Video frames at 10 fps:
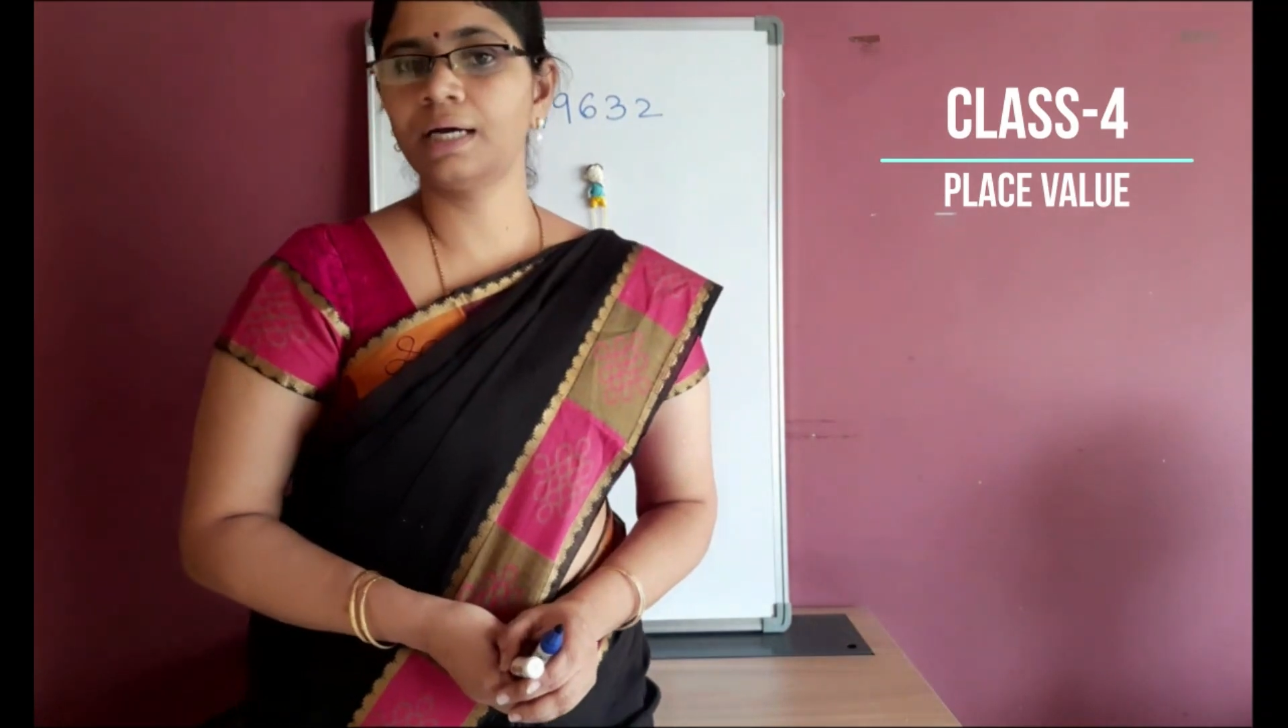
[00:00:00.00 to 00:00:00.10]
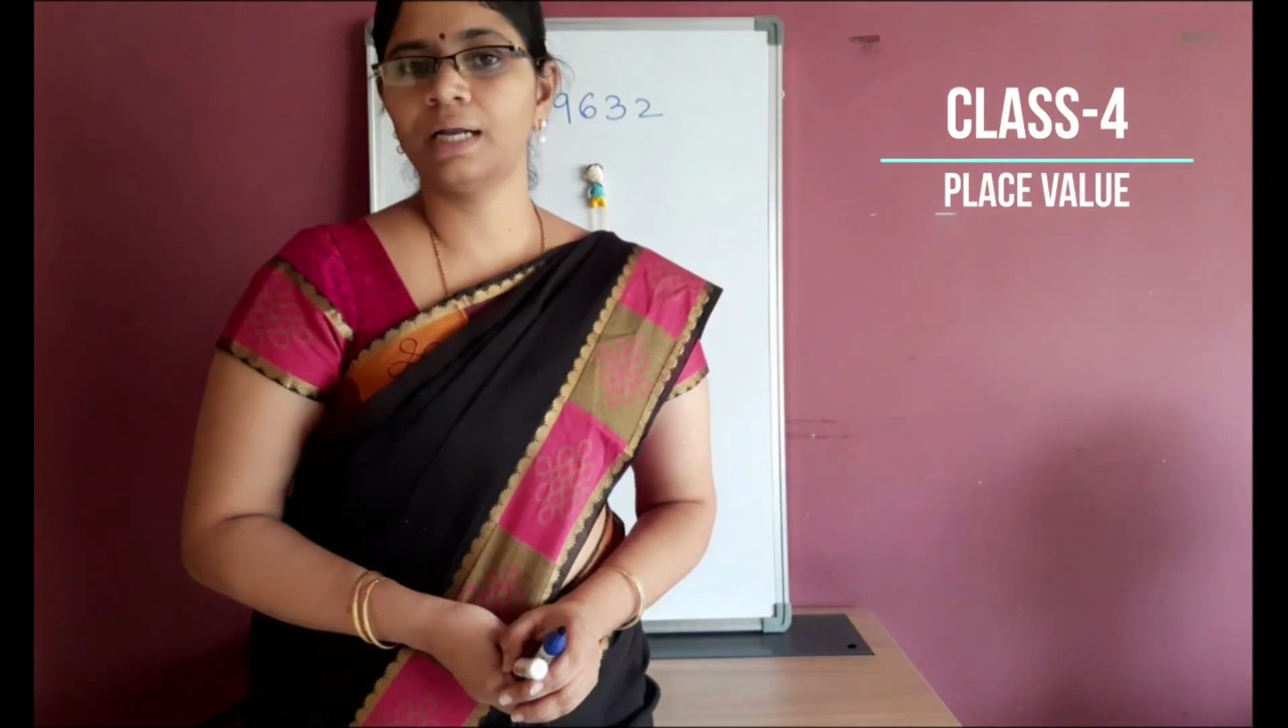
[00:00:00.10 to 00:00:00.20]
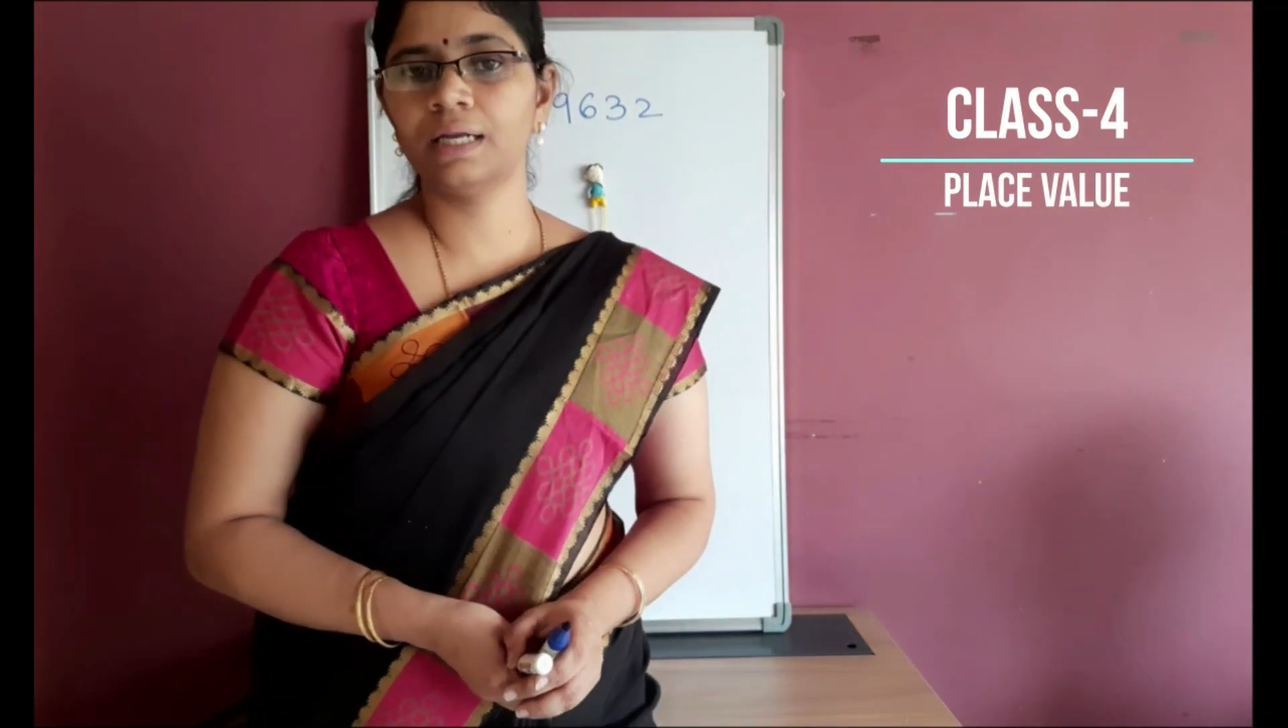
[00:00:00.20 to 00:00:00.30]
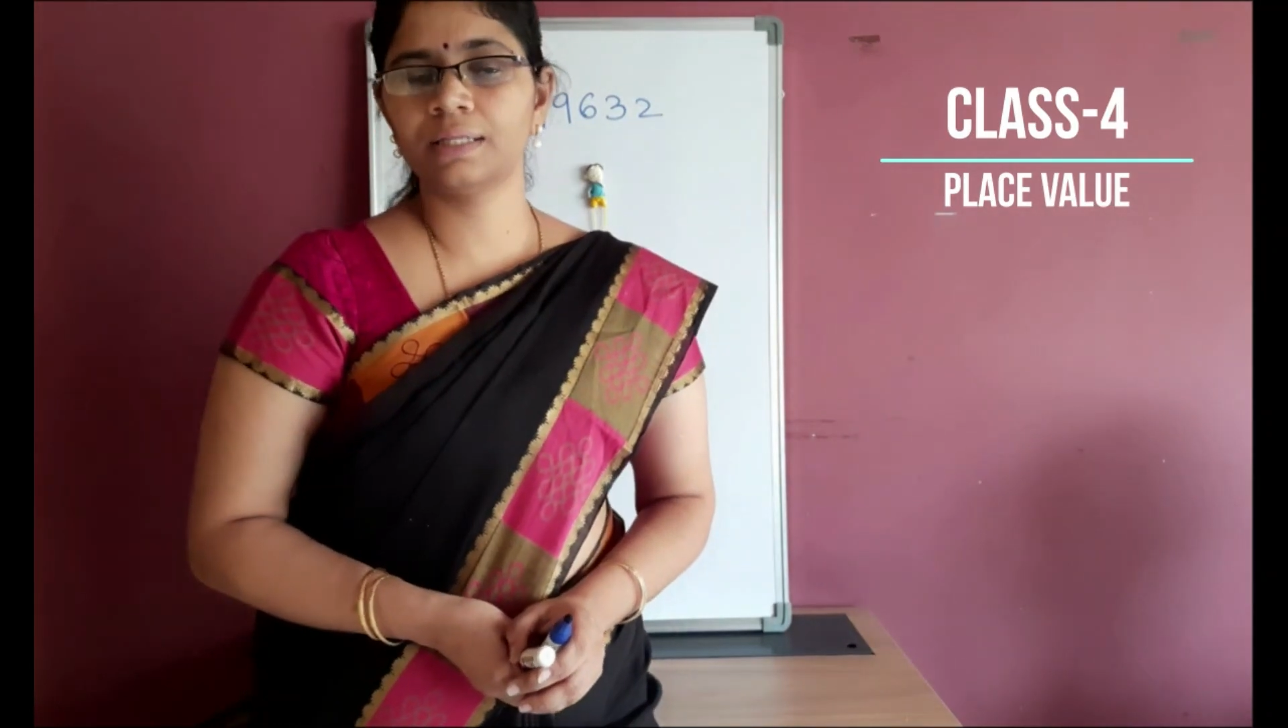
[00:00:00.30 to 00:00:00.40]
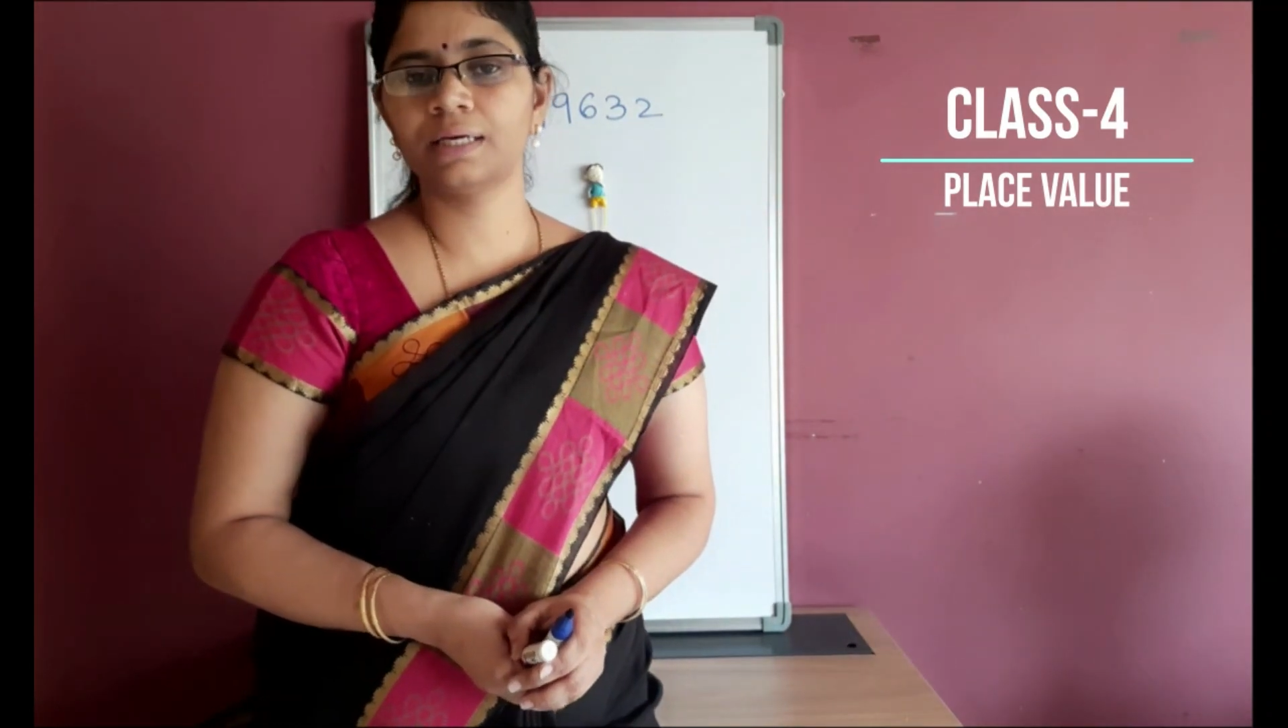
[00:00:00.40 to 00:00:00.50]

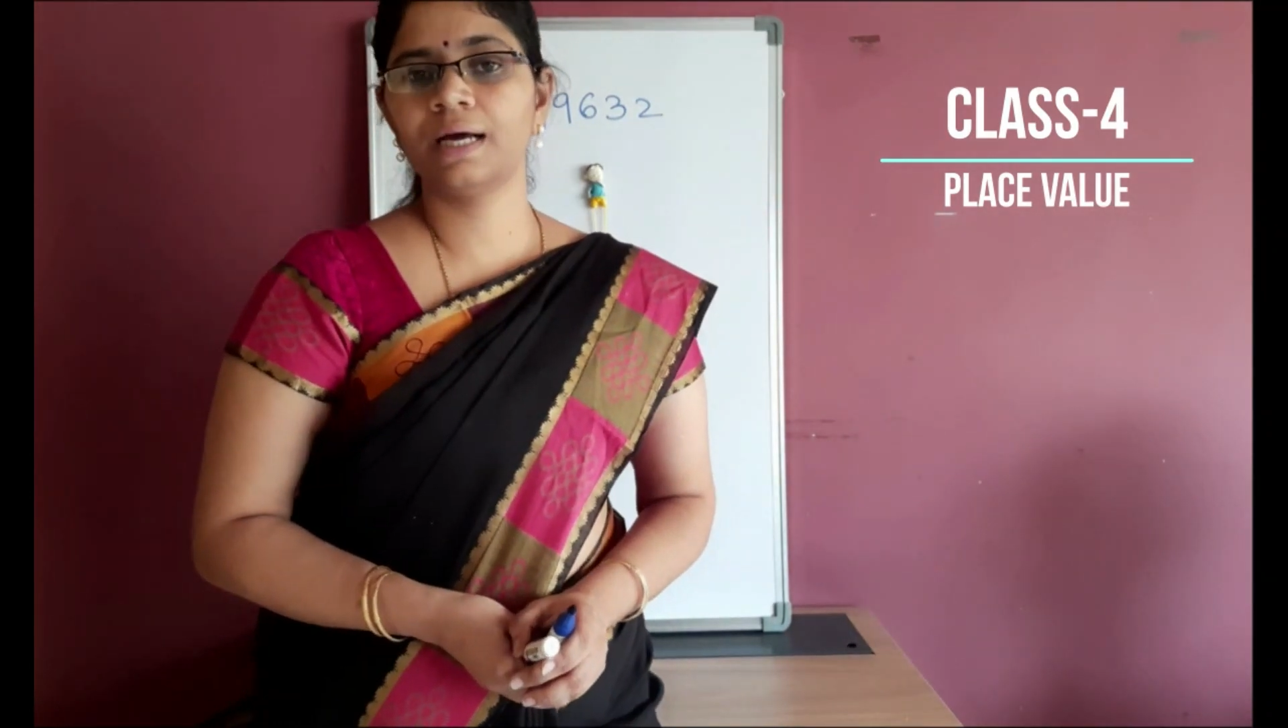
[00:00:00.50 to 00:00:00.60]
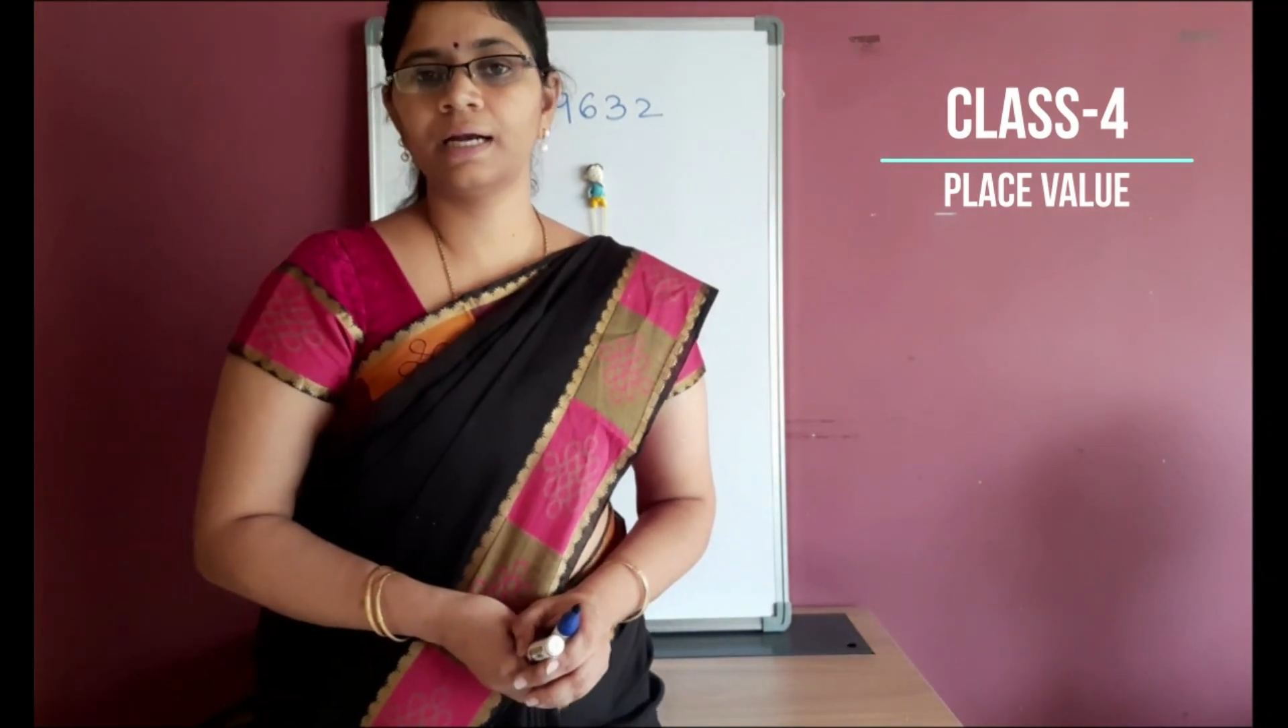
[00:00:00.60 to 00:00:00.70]
are telling the